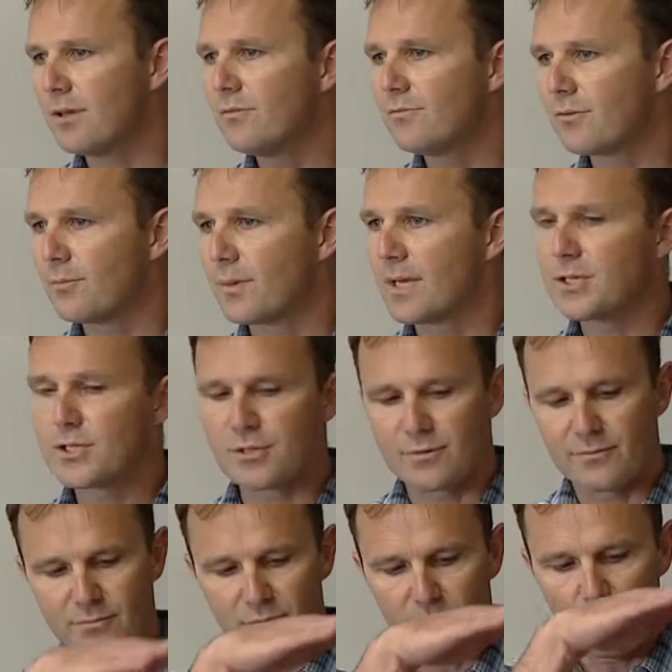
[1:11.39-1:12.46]

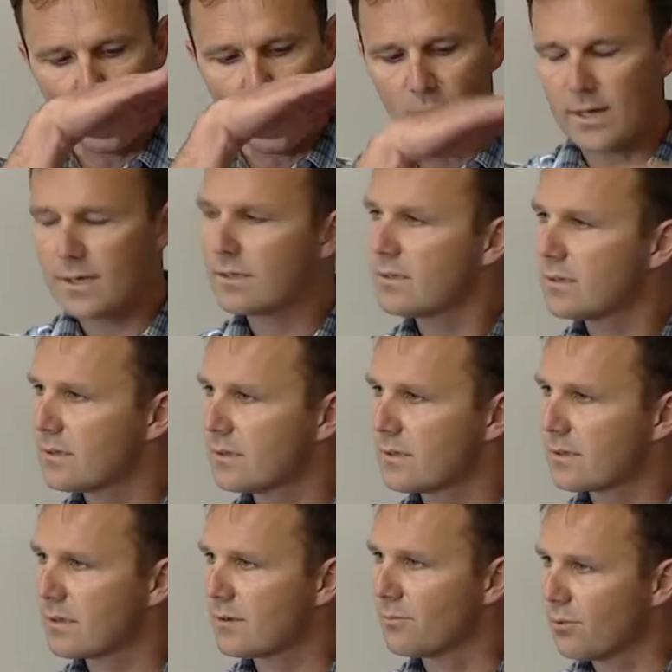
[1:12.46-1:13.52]
information from one
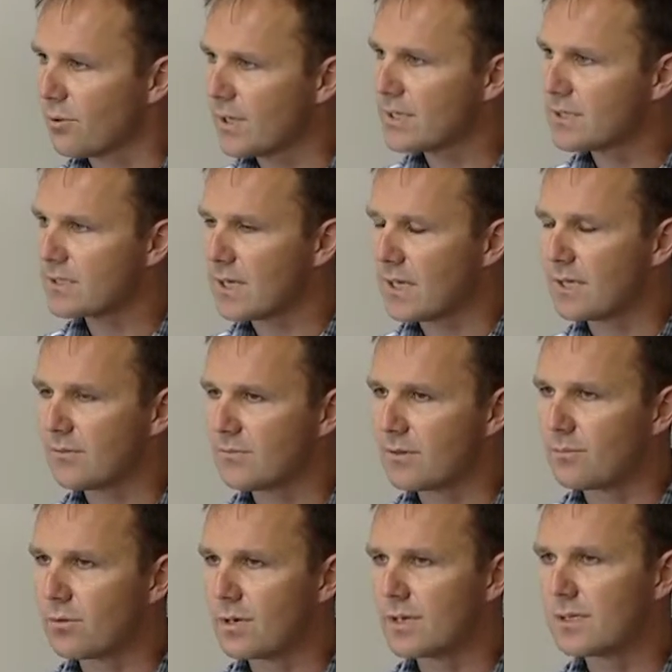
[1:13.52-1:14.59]
compressed state of the
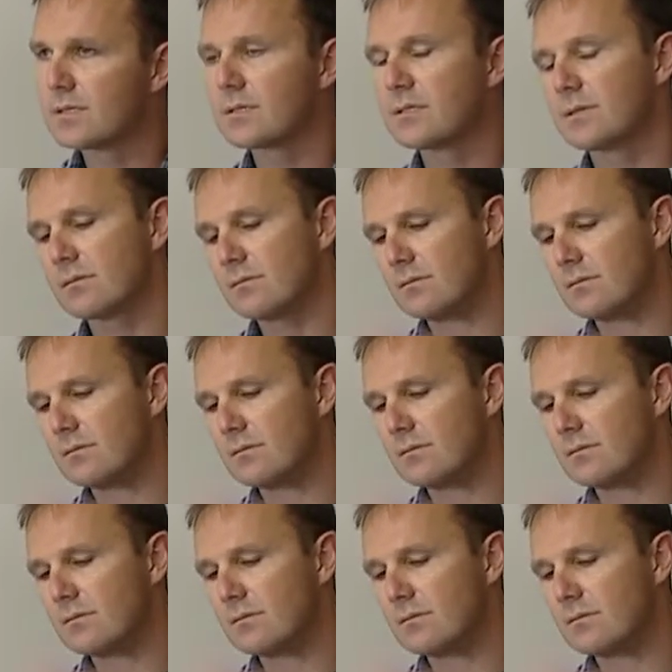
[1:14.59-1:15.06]
breast